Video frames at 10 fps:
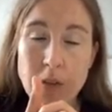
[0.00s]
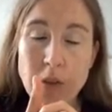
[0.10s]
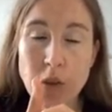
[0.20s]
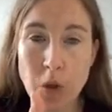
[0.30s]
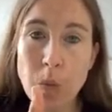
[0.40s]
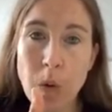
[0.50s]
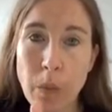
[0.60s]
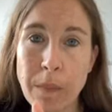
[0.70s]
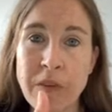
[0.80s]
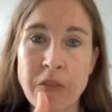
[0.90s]
Do what
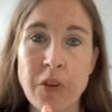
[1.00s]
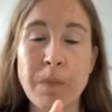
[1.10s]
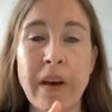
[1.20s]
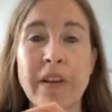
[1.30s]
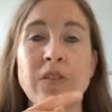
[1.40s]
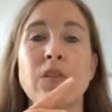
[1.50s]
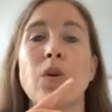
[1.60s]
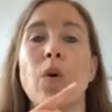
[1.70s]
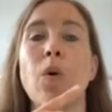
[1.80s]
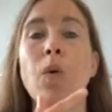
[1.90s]
women do best.
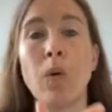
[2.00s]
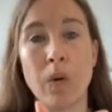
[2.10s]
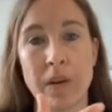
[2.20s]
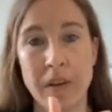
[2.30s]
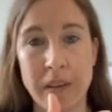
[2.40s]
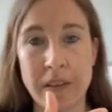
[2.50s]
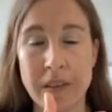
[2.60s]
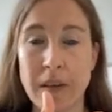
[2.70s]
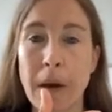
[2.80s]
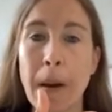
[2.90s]
Organise.
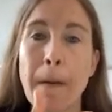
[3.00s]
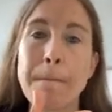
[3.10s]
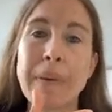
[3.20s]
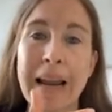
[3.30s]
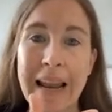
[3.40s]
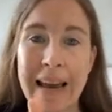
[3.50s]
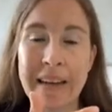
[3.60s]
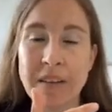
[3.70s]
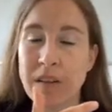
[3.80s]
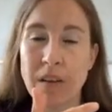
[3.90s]

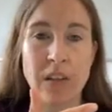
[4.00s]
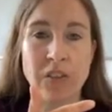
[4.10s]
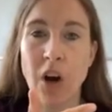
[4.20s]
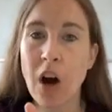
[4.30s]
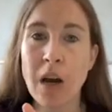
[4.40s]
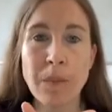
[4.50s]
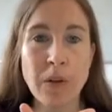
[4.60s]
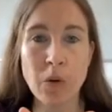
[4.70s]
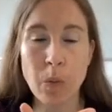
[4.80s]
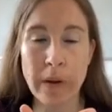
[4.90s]
Plan a time in
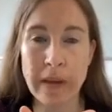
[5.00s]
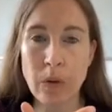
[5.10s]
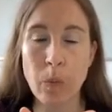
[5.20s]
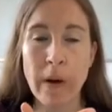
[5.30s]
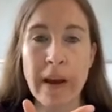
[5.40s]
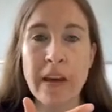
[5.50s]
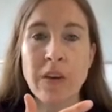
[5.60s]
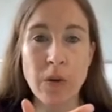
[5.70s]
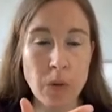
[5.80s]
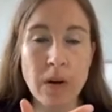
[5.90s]
your week where
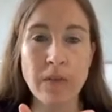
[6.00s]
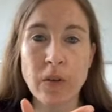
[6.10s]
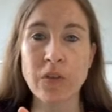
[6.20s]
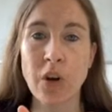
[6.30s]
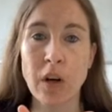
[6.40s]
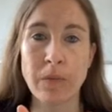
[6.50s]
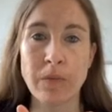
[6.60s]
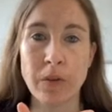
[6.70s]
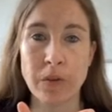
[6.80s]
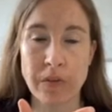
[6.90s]
you have got time for
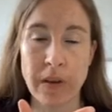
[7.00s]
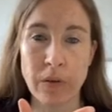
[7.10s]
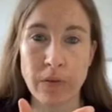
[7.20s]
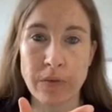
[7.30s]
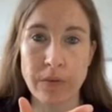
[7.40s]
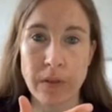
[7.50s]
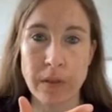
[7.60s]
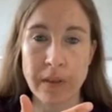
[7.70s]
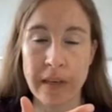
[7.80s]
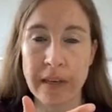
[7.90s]
yourself,
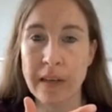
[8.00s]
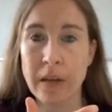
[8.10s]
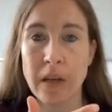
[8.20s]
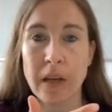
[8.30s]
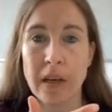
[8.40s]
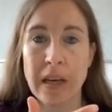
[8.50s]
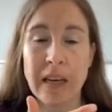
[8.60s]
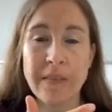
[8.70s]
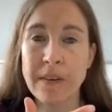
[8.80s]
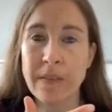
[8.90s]
okay?
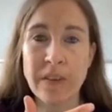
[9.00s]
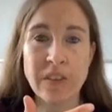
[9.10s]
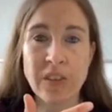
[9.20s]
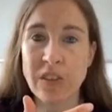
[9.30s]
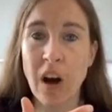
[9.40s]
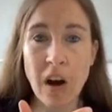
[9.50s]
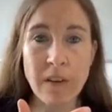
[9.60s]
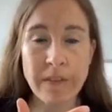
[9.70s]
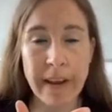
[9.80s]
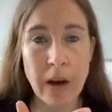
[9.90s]
Even if it's just
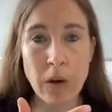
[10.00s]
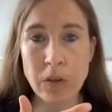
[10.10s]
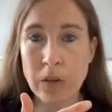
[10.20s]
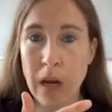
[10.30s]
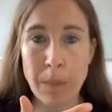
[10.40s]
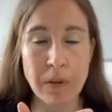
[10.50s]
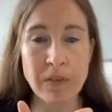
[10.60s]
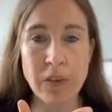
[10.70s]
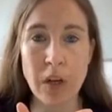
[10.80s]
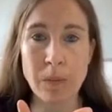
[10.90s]
half an hour, a couple of
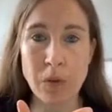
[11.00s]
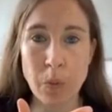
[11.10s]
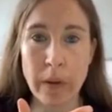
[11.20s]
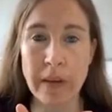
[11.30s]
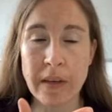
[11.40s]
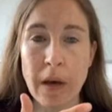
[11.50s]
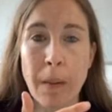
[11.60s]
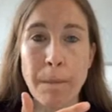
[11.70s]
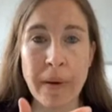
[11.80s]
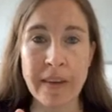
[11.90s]
times a week,
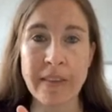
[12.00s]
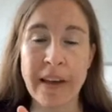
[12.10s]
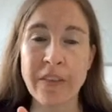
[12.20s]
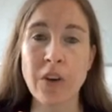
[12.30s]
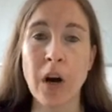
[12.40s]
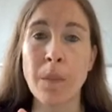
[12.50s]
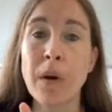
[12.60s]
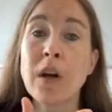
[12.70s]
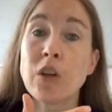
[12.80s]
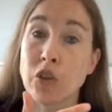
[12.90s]
make that time.
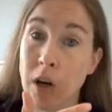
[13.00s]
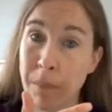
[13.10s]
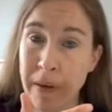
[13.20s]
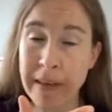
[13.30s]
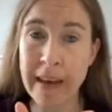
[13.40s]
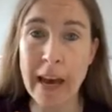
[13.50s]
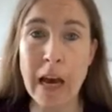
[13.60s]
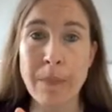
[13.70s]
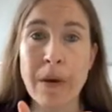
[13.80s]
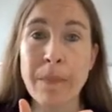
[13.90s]
Try and make it a
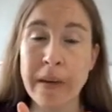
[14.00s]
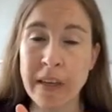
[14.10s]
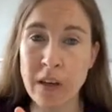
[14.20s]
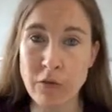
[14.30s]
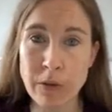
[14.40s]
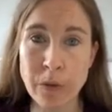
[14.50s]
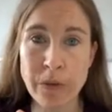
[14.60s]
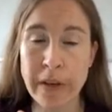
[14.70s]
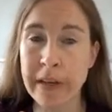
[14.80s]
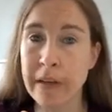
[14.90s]
habit, make it a
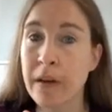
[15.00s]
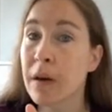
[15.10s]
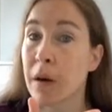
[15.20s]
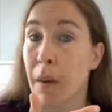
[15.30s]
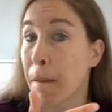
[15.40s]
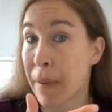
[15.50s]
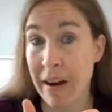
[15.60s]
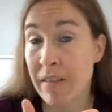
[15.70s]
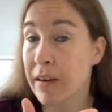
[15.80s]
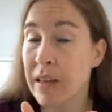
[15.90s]
routine.
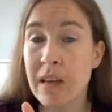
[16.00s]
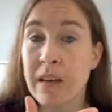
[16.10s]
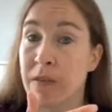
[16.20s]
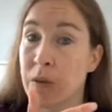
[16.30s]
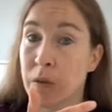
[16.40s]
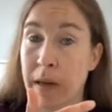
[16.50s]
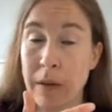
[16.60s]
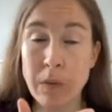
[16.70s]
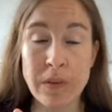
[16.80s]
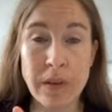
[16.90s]
Apparently, if you keep
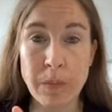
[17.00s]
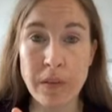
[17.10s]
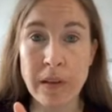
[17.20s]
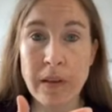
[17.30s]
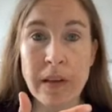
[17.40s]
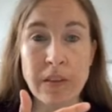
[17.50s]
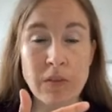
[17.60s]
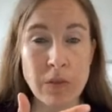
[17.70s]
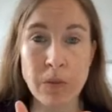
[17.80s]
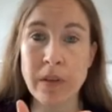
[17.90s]
with something as a
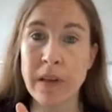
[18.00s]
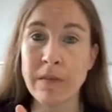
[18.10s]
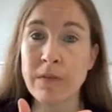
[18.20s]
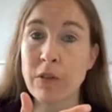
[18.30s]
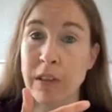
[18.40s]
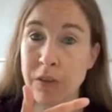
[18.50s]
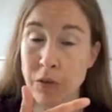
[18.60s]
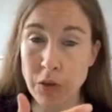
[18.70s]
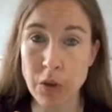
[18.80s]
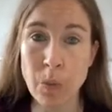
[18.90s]
routine for at least
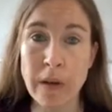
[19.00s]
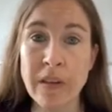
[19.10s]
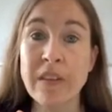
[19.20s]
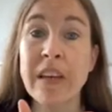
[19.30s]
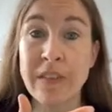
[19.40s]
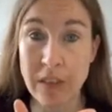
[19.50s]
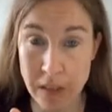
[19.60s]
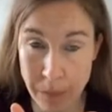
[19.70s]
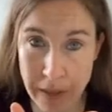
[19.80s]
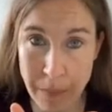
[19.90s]
2 weeks, it does
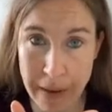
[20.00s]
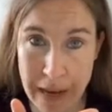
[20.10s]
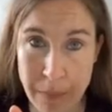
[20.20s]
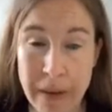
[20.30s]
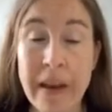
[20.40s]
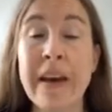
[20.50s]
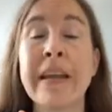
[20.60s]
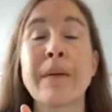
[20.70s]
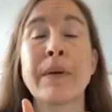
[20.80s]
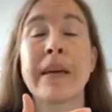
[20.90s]
become a habit and
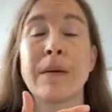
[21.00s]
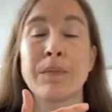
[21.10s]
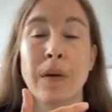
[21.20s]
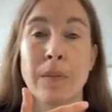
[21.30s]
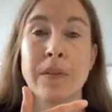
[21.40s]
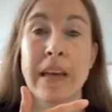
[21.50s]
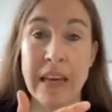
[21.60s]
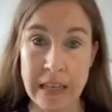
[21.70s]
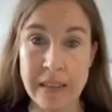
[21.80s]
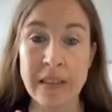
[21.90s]
it becomes
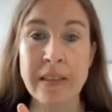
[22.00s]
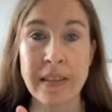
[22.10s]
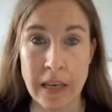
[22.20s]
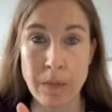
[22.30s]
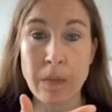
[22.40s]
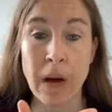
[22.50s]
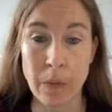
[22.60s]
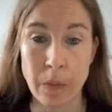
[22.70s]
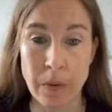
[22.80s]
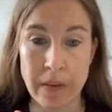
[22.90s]
easier to keep
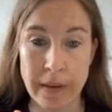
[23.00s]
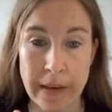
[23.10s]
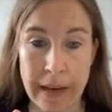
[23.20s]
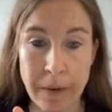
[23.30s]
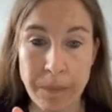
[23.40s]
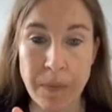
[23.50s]
going with, okay?